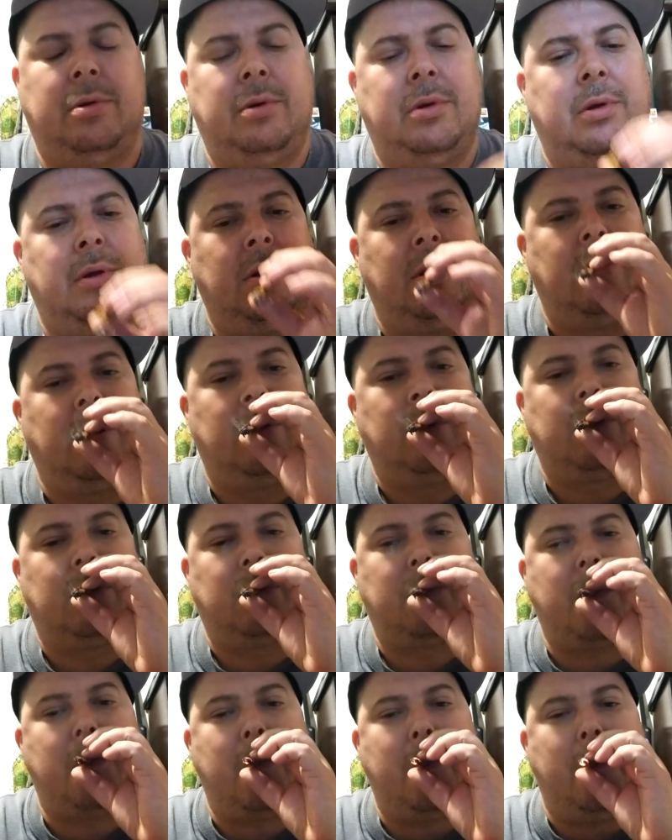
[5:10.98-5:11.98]

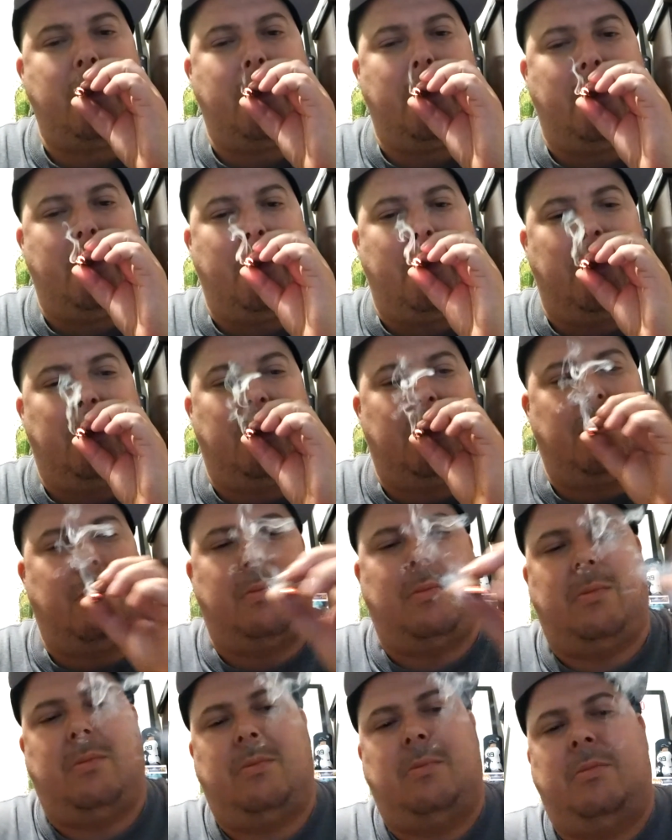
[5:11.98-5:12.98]

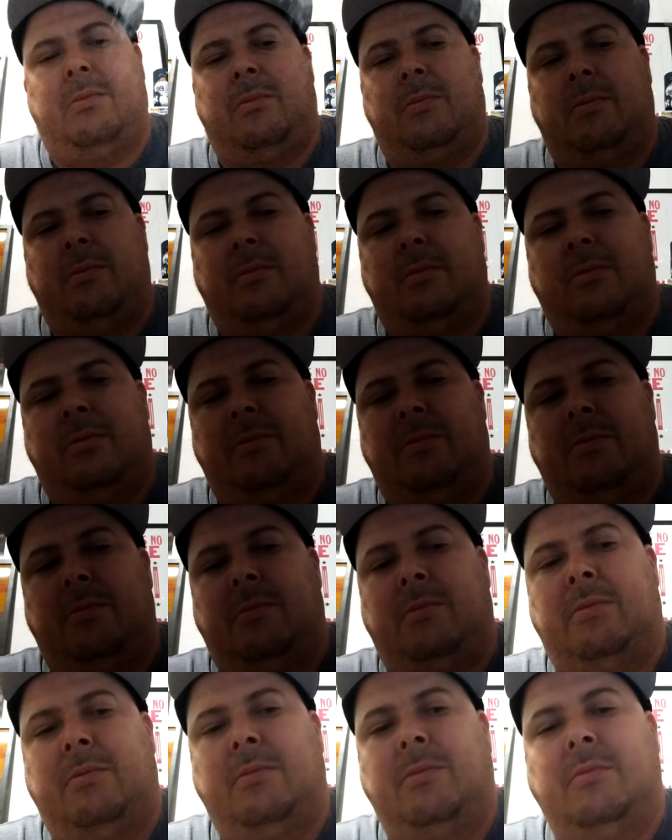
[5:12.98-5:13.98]

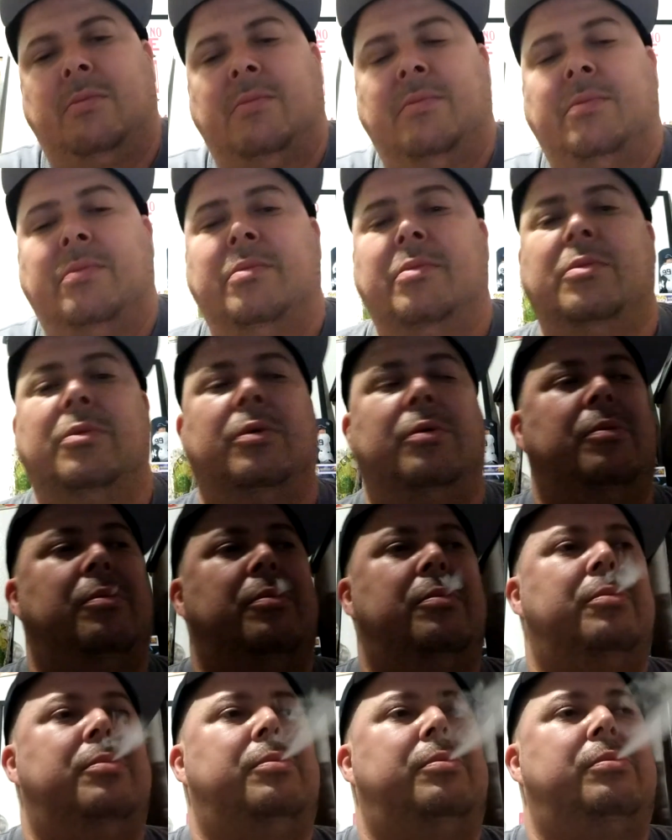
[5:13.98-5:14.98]

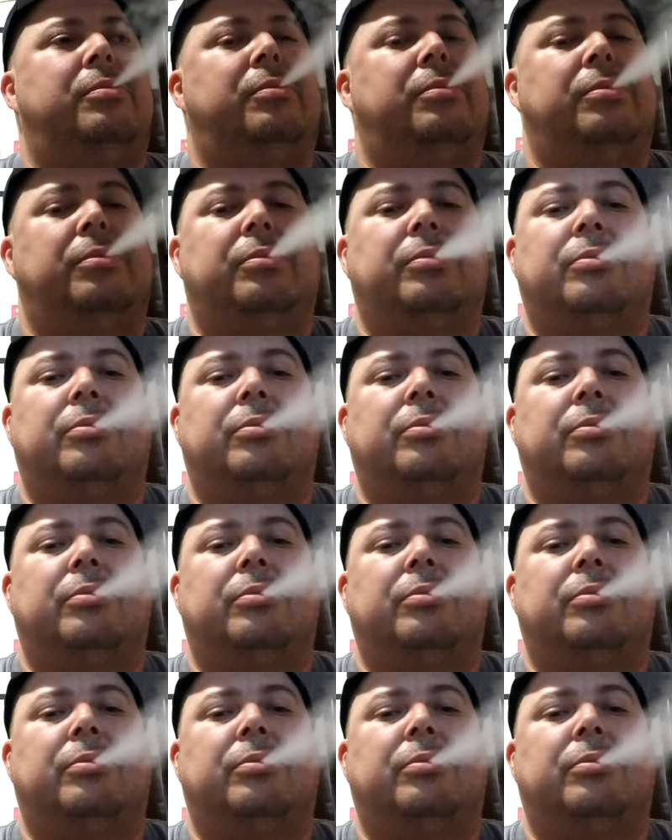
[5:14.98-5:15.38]
Nothing is said.